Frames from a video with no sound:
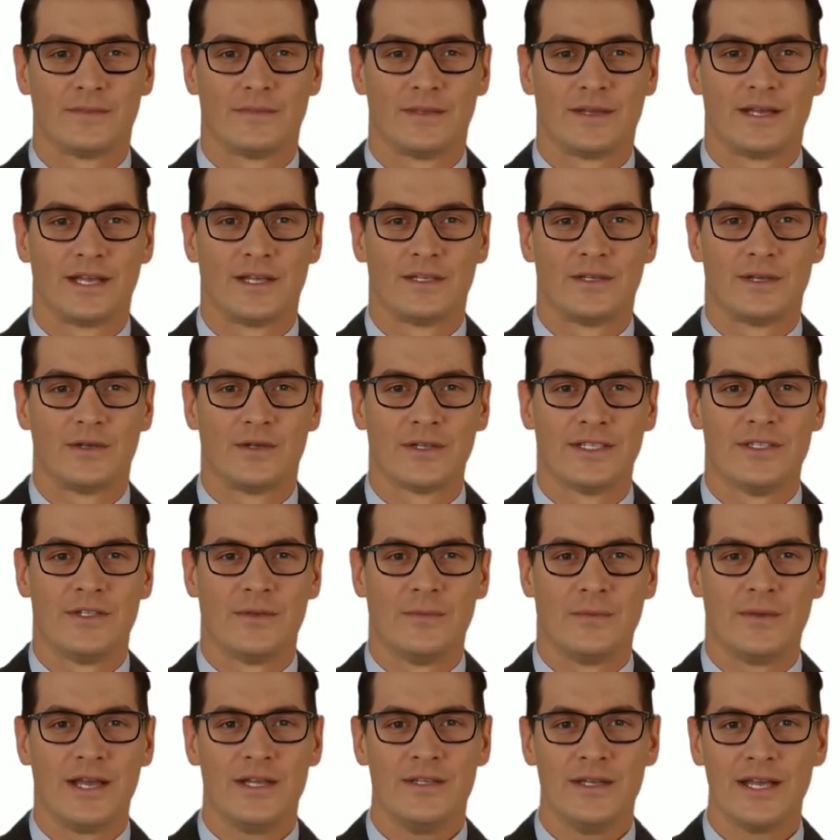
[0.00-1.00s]
and Nelson
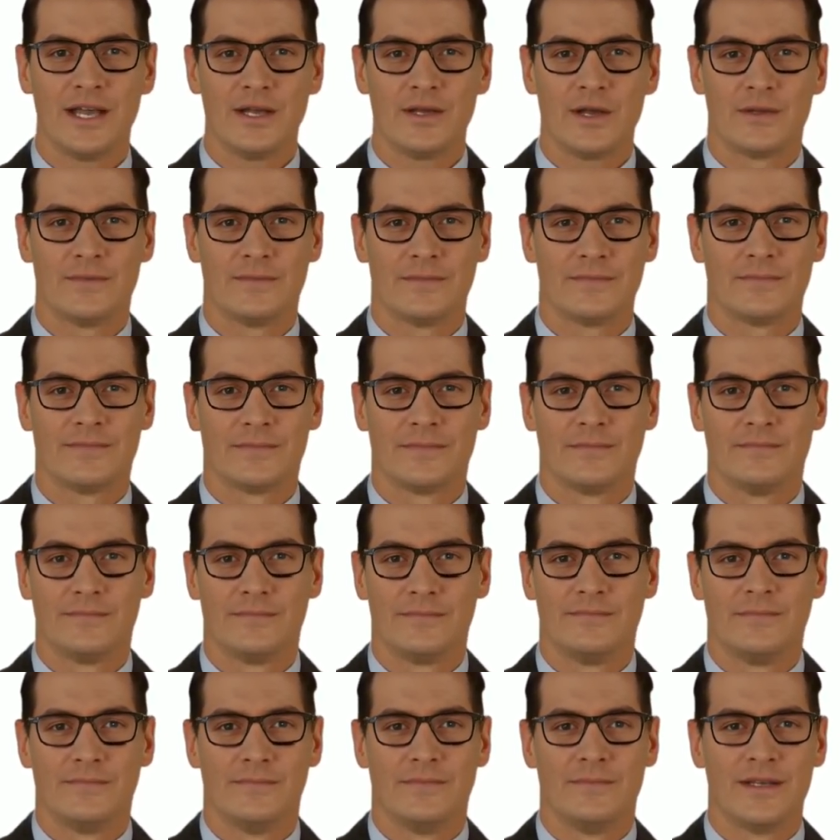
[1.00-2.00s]
Mandela.
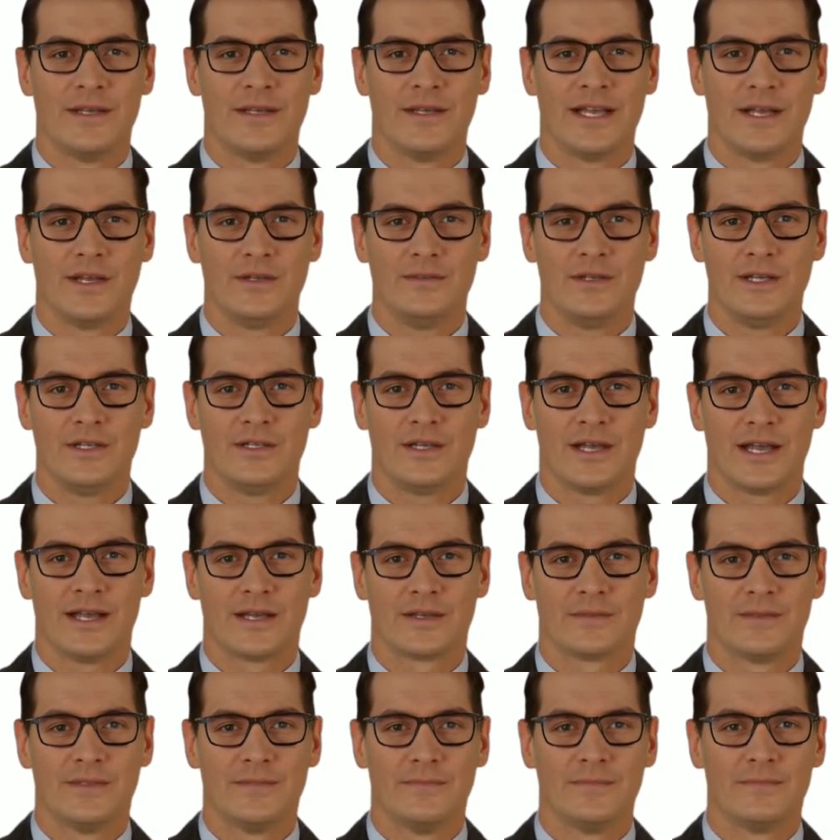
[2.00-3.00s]
Even
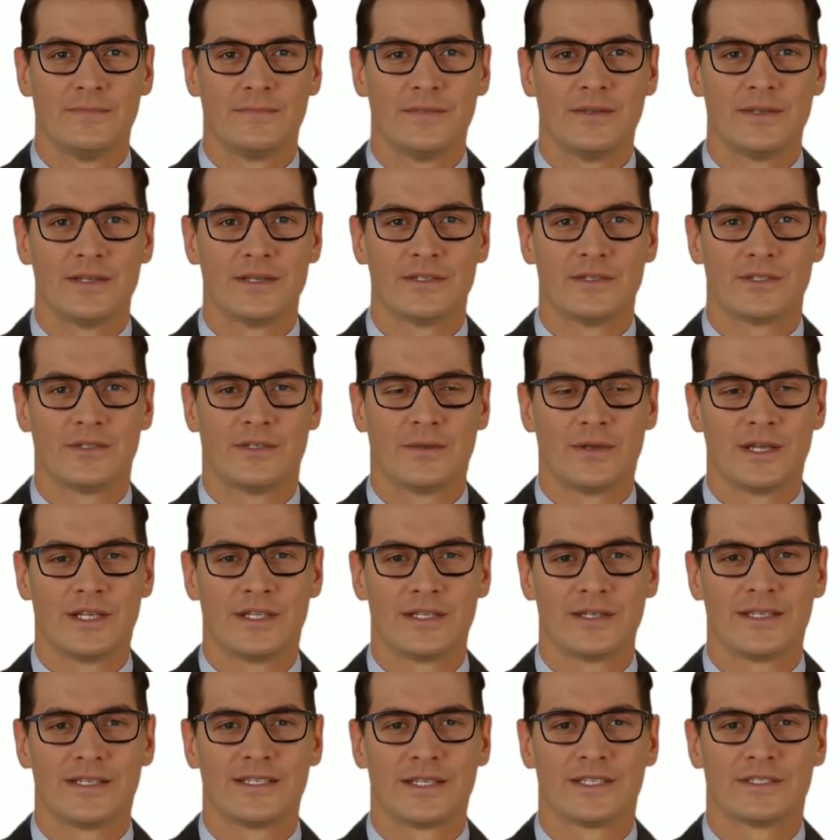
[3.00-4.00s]
now, its
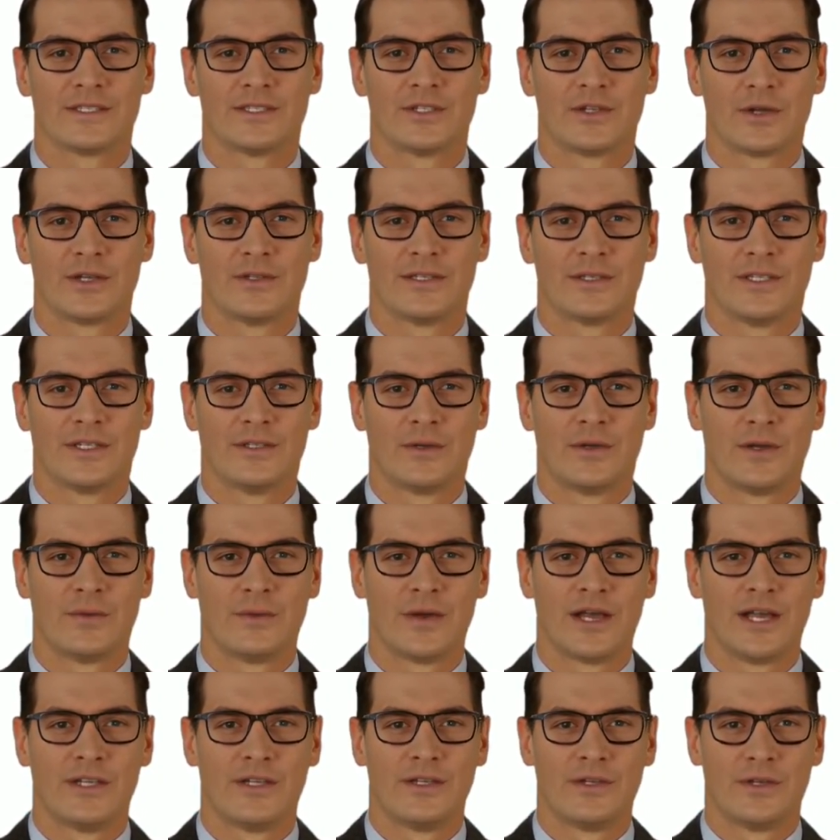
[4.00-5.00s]
legacy serves as a
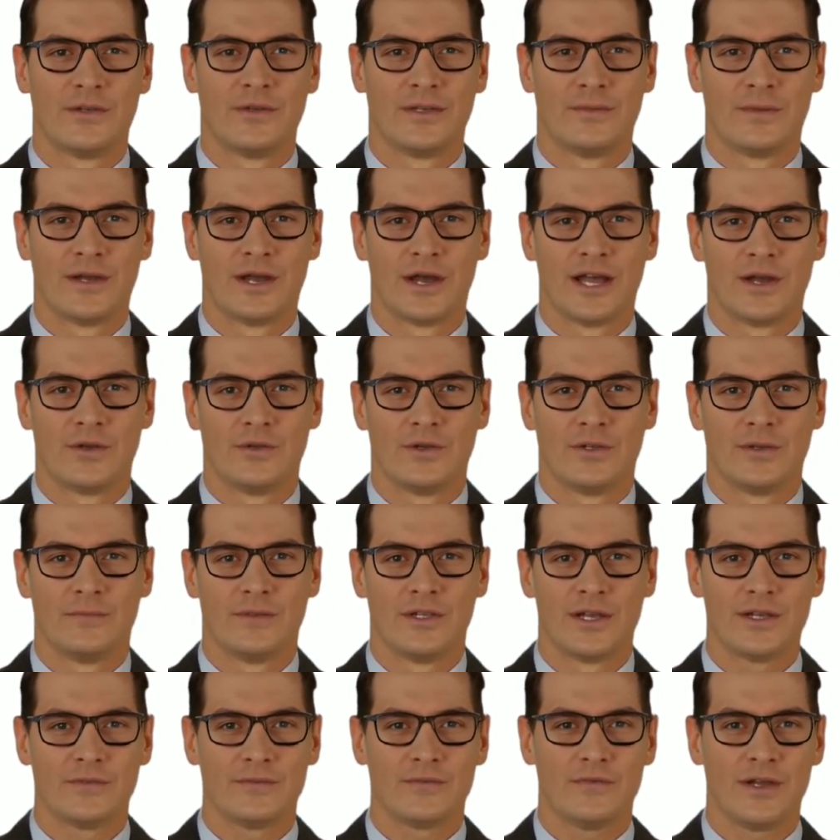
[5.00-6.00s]
reminder of the power of
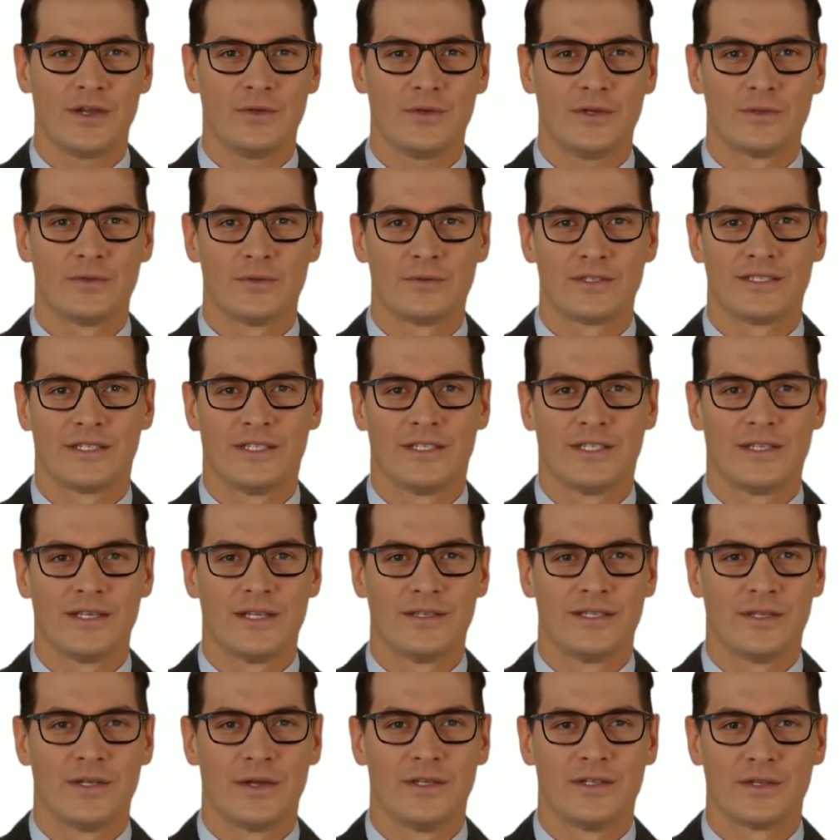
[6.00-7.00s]
nonviolent
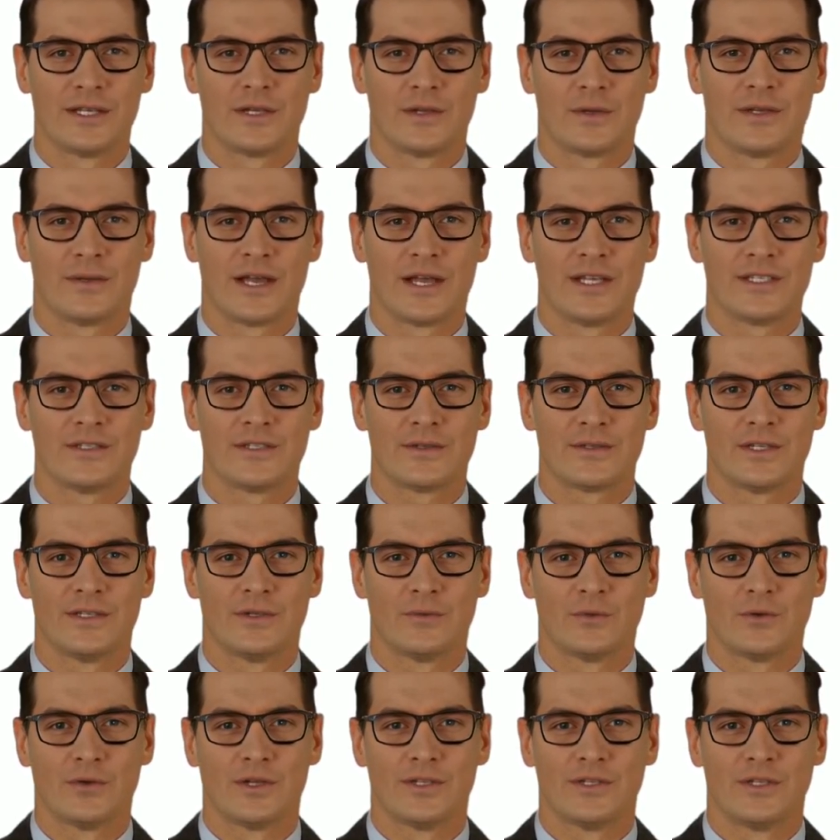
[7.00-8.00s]
resistance and of the capacity of
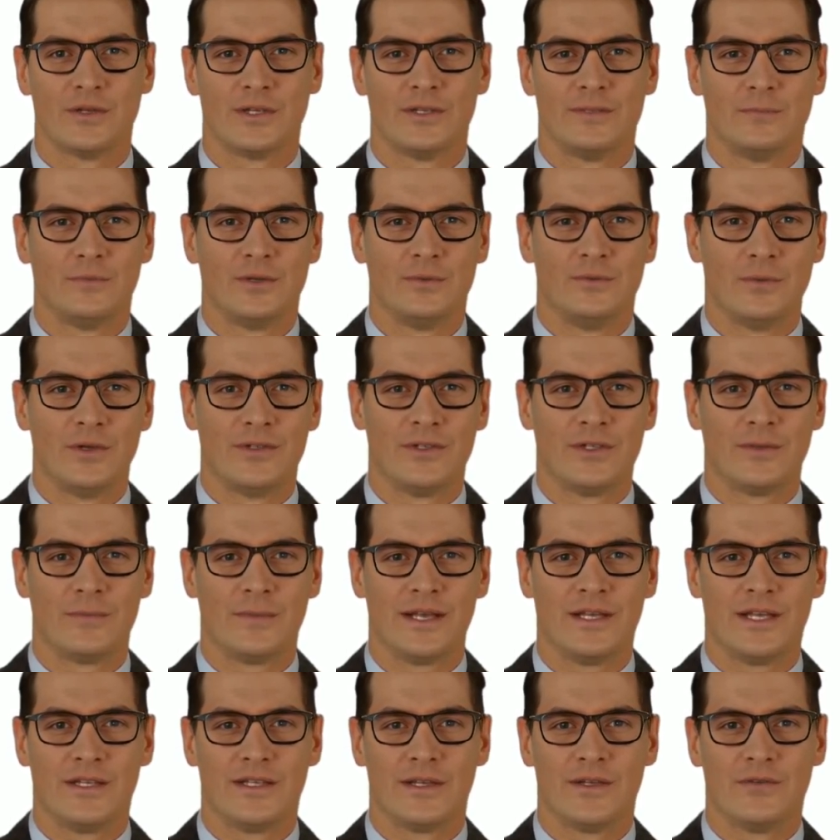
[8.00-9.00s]
ordinary people to
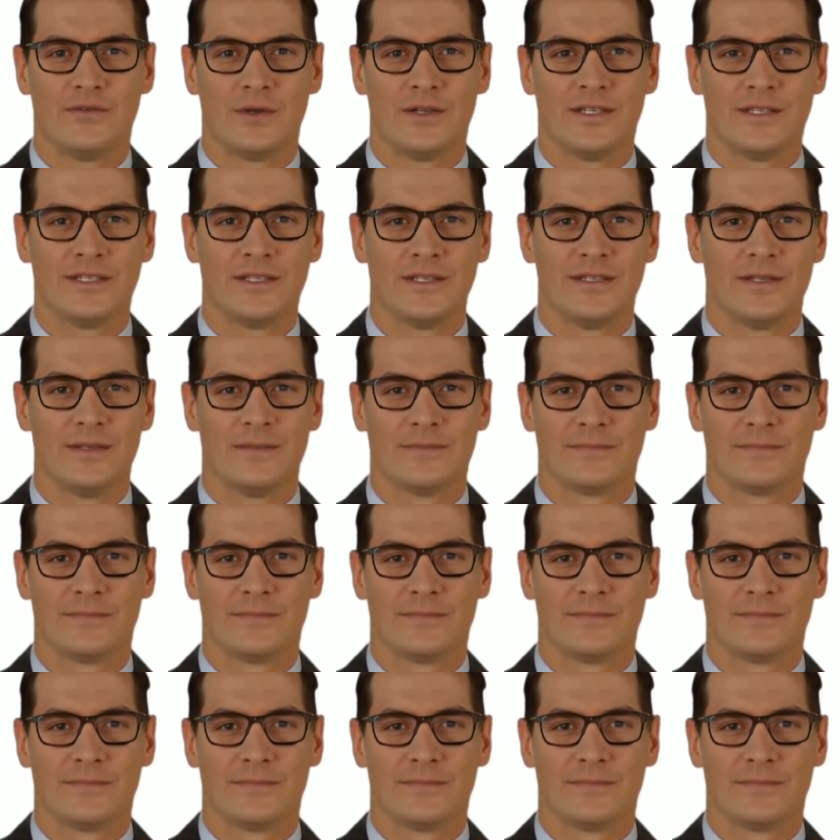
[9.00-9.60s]
make a difference,